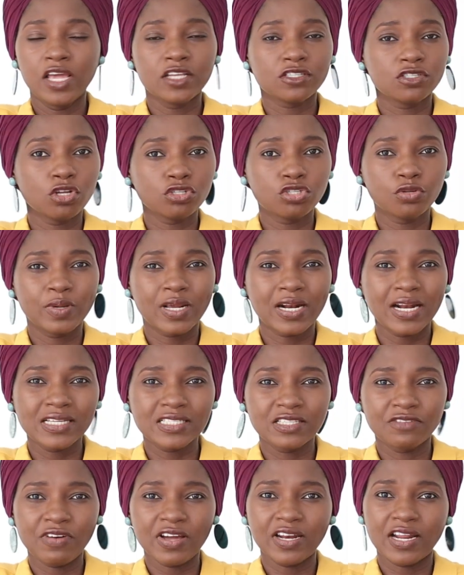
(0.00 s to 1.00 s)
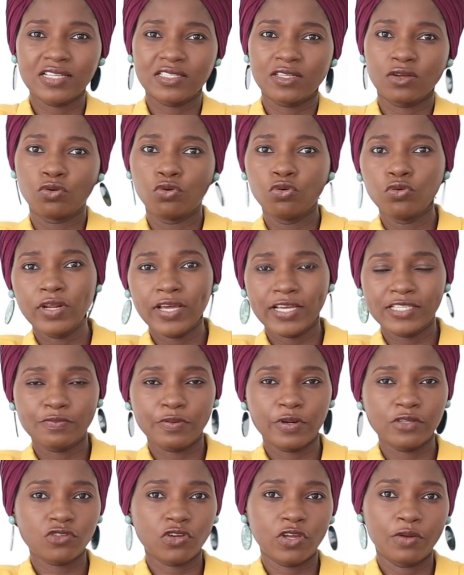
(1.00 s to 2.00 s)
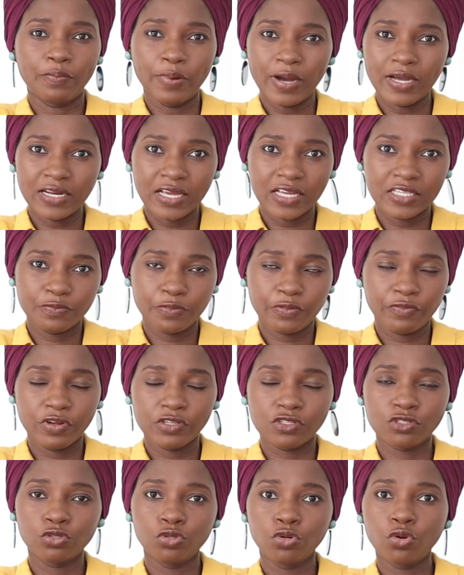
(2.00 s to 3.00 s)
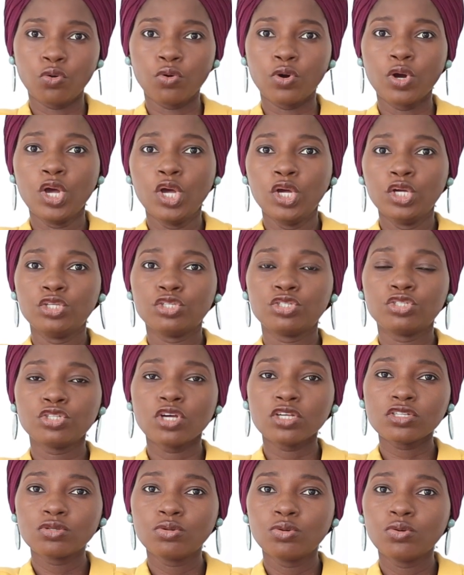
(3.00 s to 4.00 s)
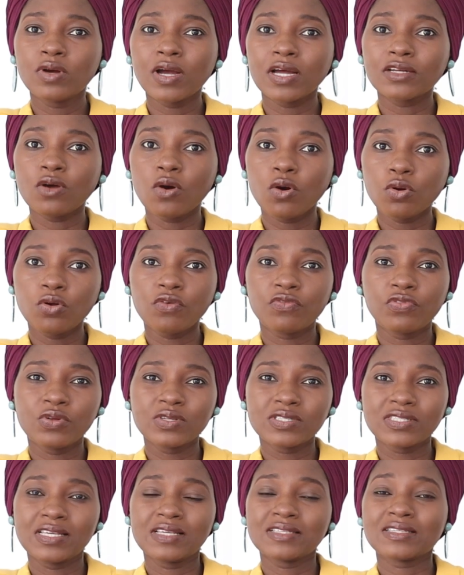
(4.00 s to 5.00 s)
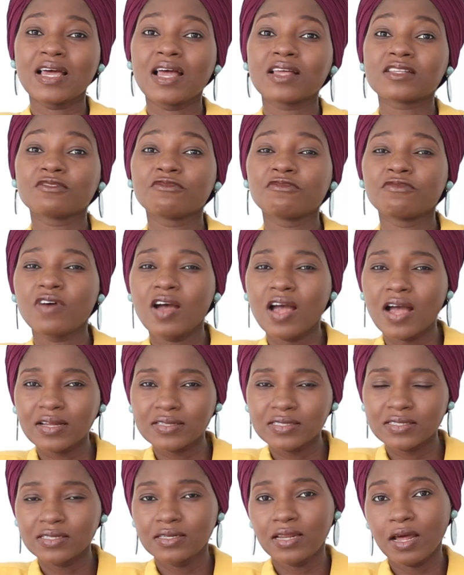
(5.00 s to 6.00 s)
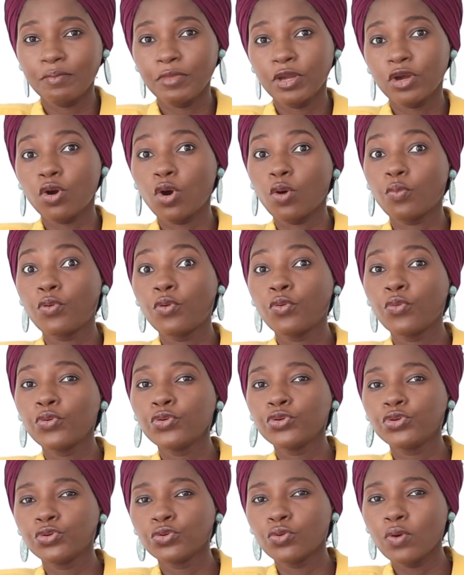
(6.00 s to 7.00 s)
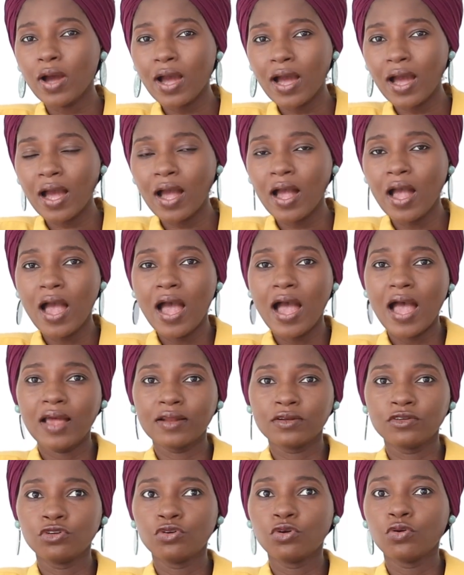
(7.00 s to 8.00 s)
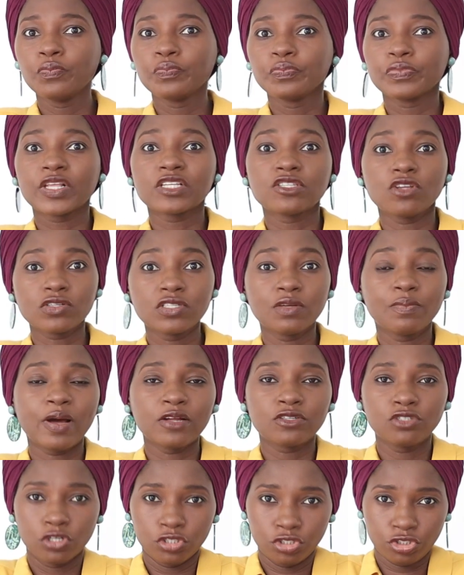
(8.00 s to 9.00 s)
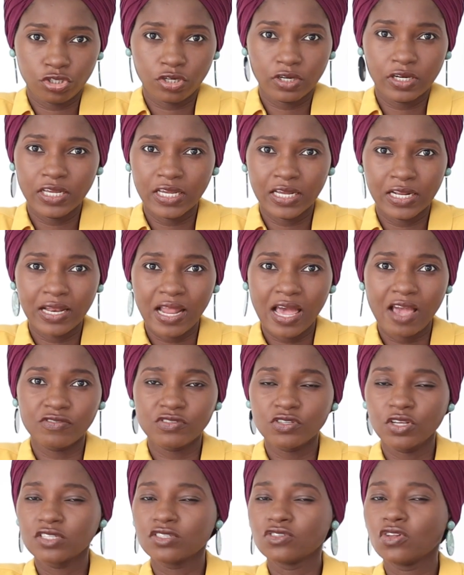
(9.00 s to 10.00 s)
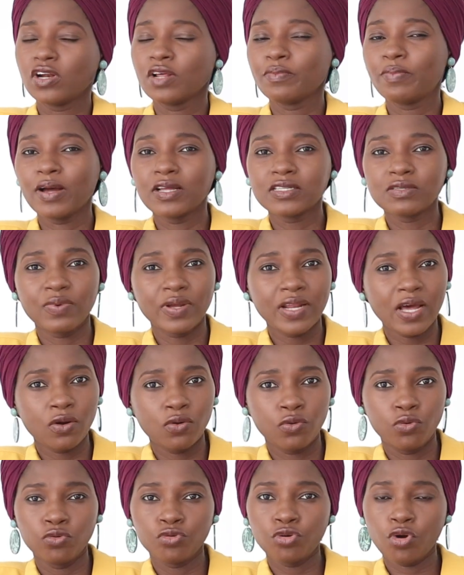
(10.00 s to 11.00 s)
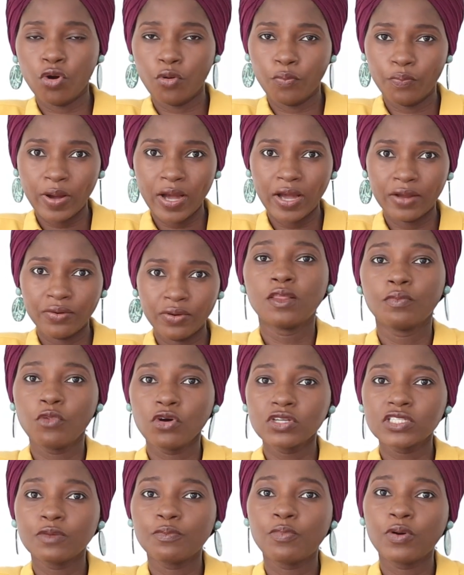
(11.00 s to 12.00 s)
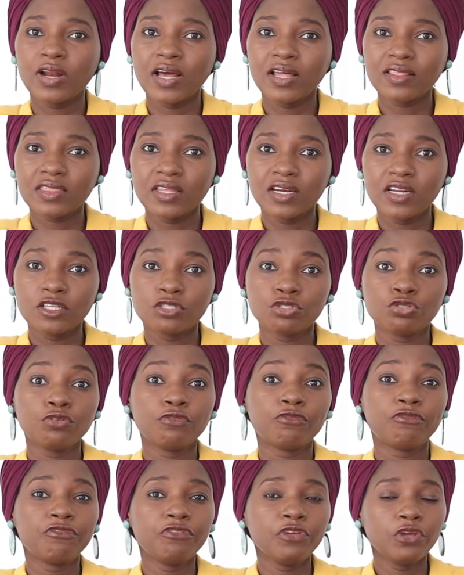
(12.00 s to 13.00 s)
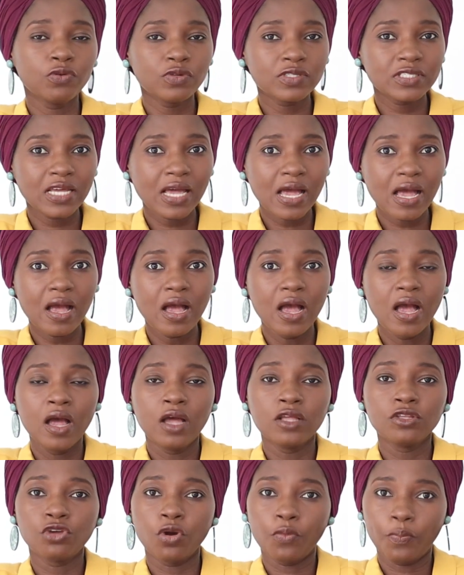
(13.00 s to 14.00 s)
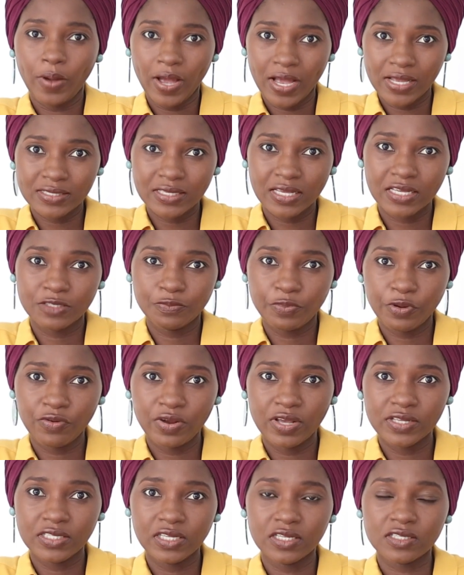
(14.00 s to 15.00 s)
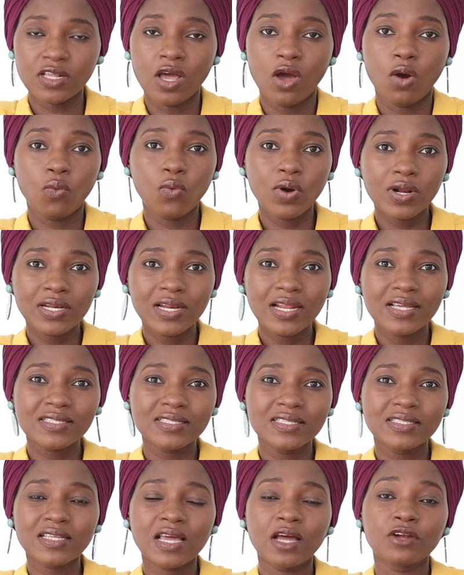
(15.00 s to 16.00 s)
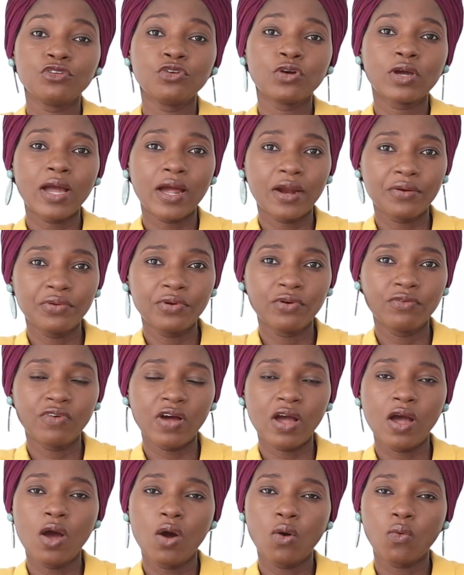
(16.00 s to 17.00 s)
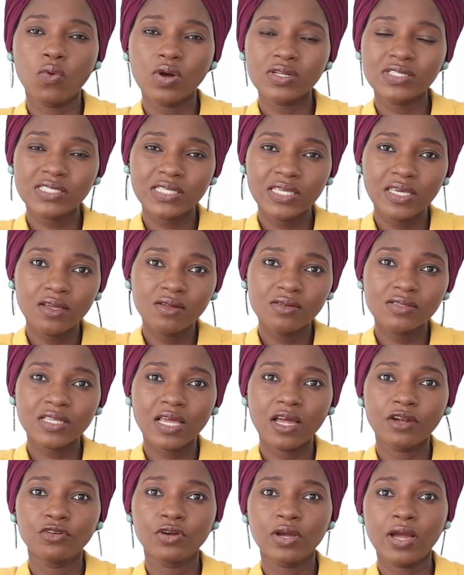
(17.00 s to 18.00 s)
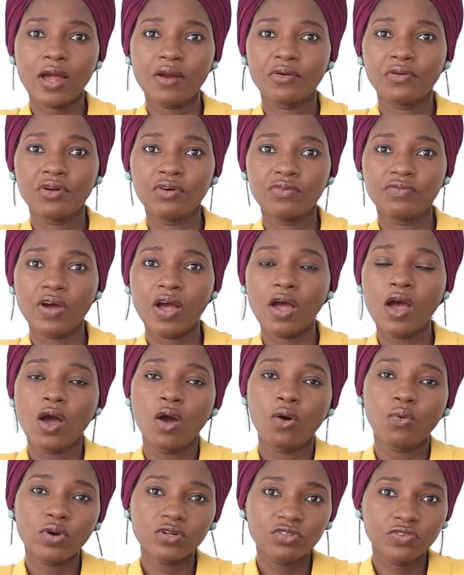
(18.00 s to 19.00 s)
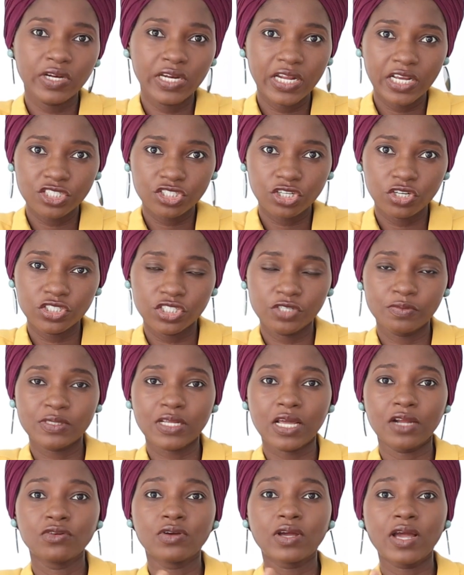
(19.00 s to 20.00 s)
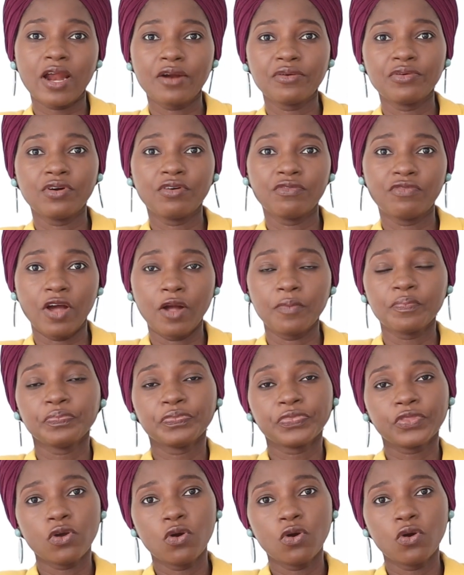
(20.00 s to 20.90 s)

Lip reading: It's not to be classified as a good experience or a bad experience. No, you should just look at all of those things as facts that make up who you are, and it talks about your journey in life. So it's not about whether good or bad. The most important thing is to filter your past experiences. What lessons can you carry over? What skills can you carry over? What relationships can you carry over?